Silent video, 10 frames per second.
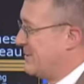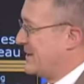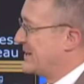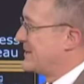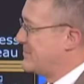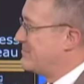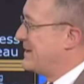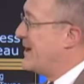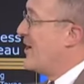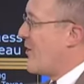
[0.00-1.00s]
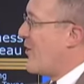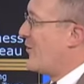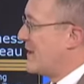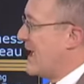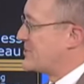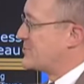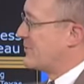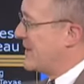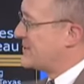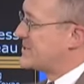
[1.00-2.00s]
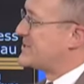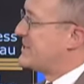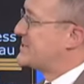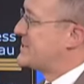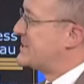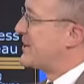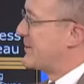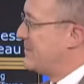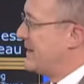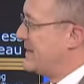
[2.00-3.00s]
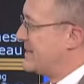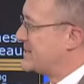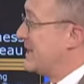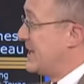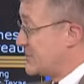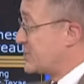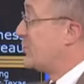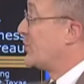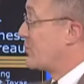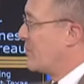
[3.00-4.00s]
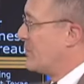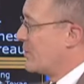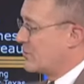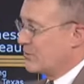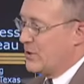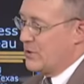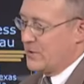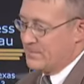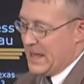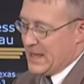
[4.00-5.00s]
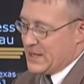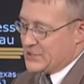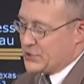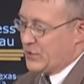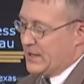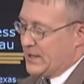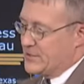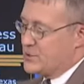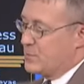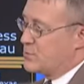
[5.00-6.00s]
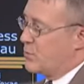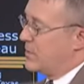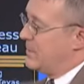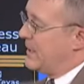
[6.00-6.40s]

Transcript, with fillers: but it could be all natural. That doesn't necessarily mean it's, it's good or a miracle cure. Certainly, consumers want to be